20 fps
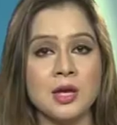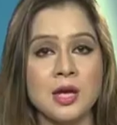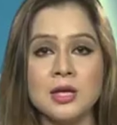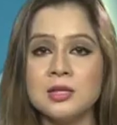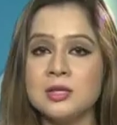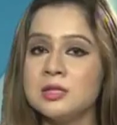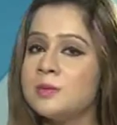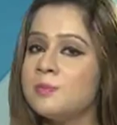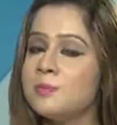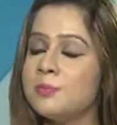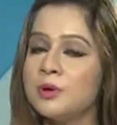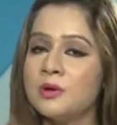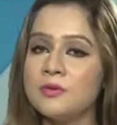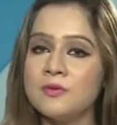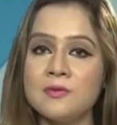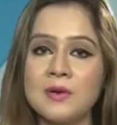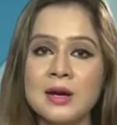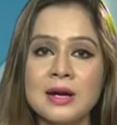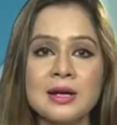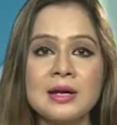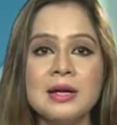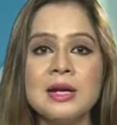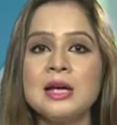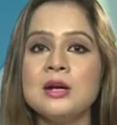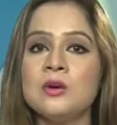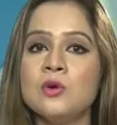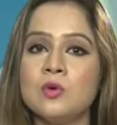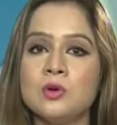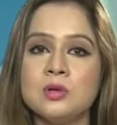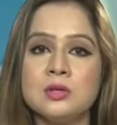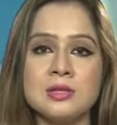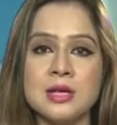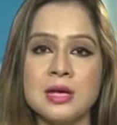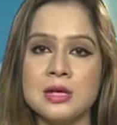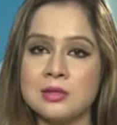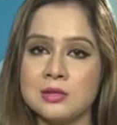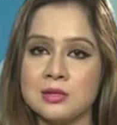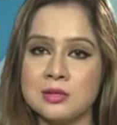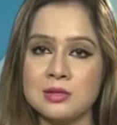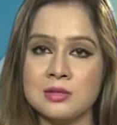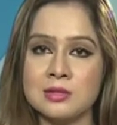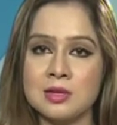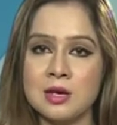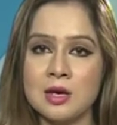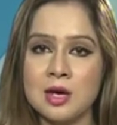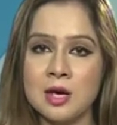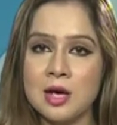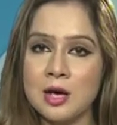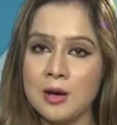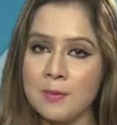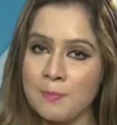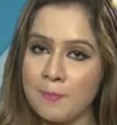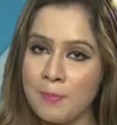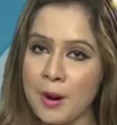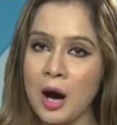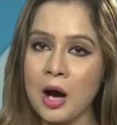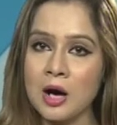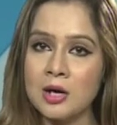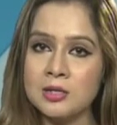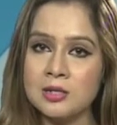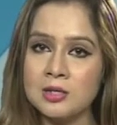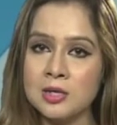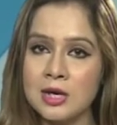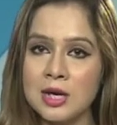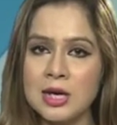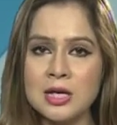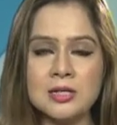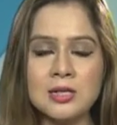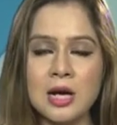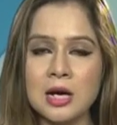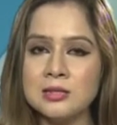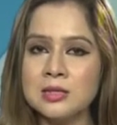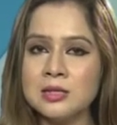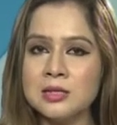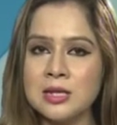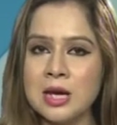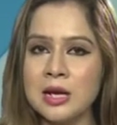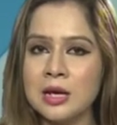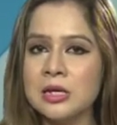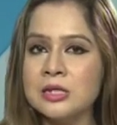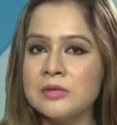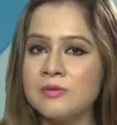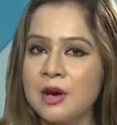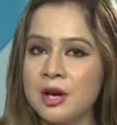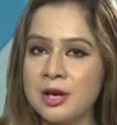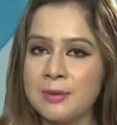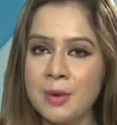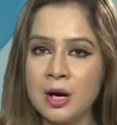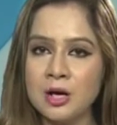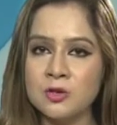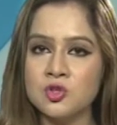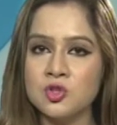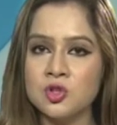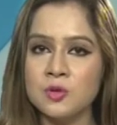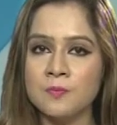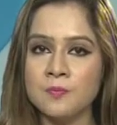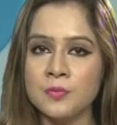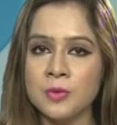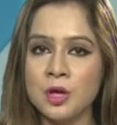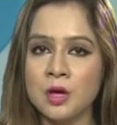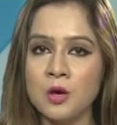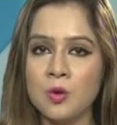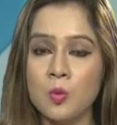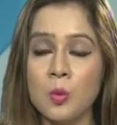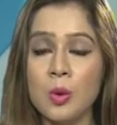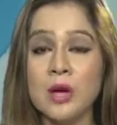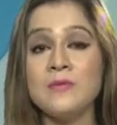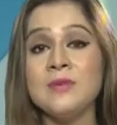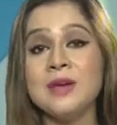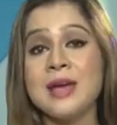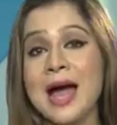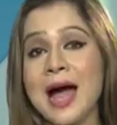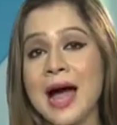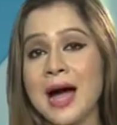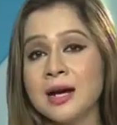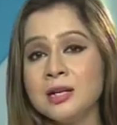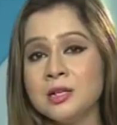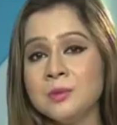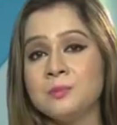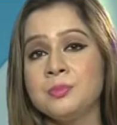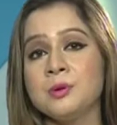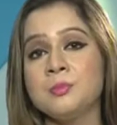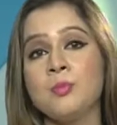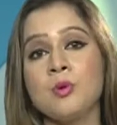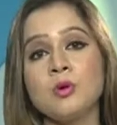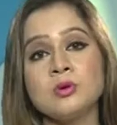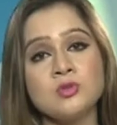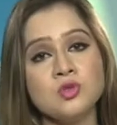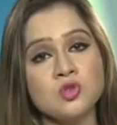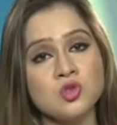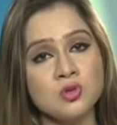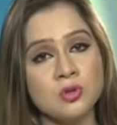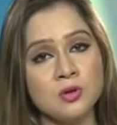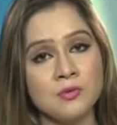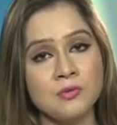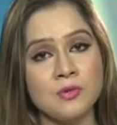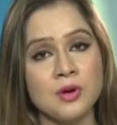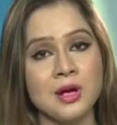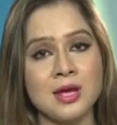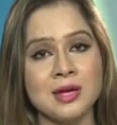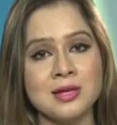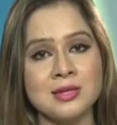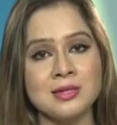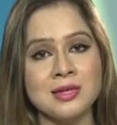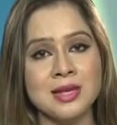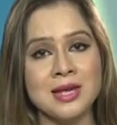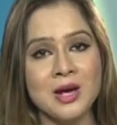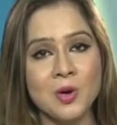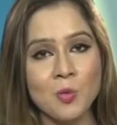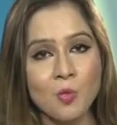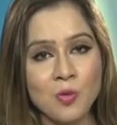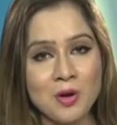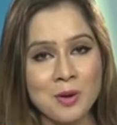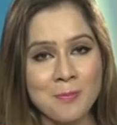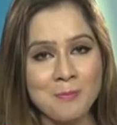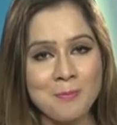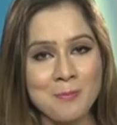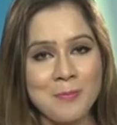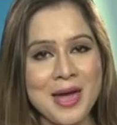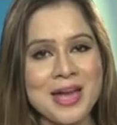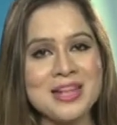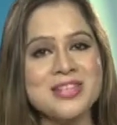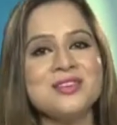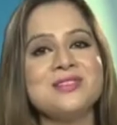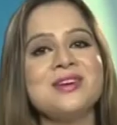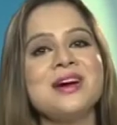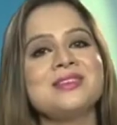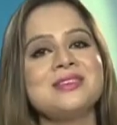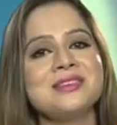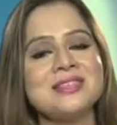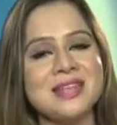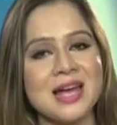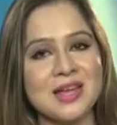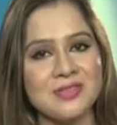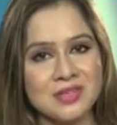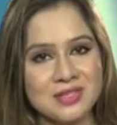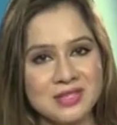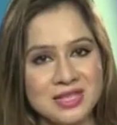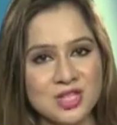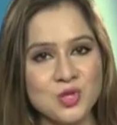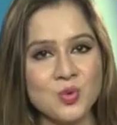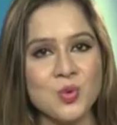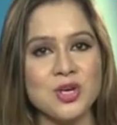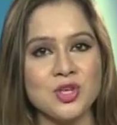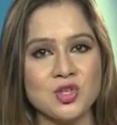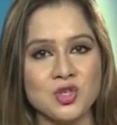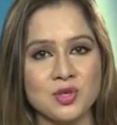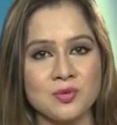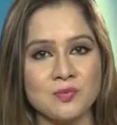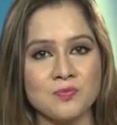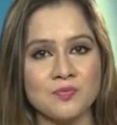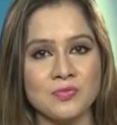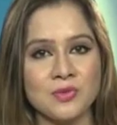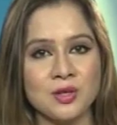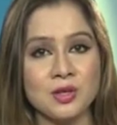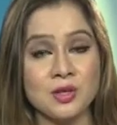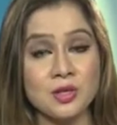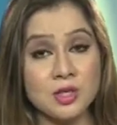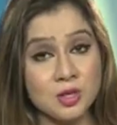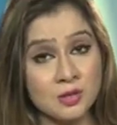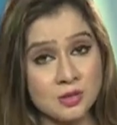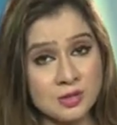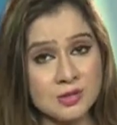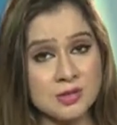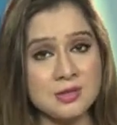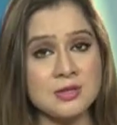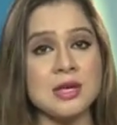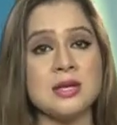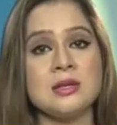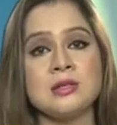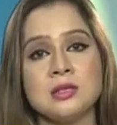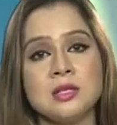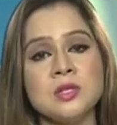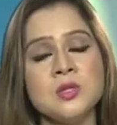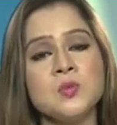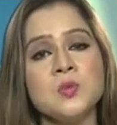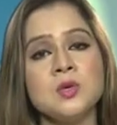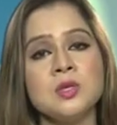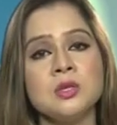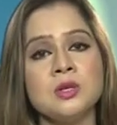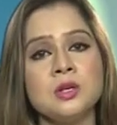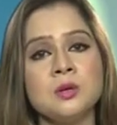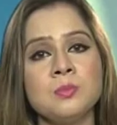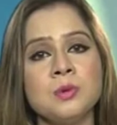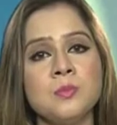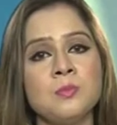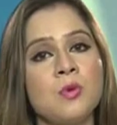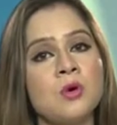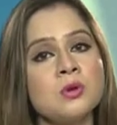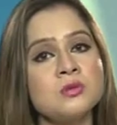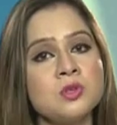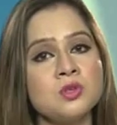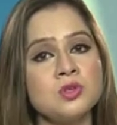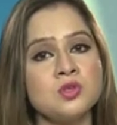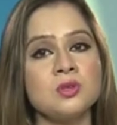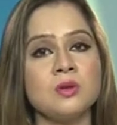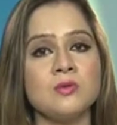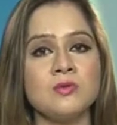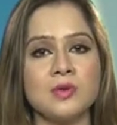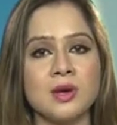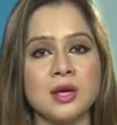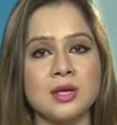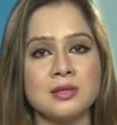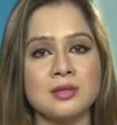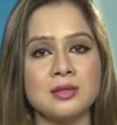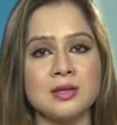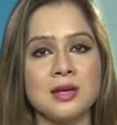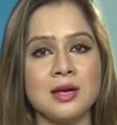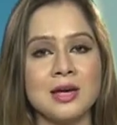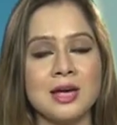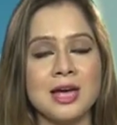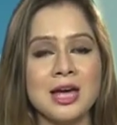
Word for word: It is a perfectly good sentence, but it doesn't tell us very much. When we add a prepositional phrase, we better understand the situation. Here is a sentence with a prepositional phrase.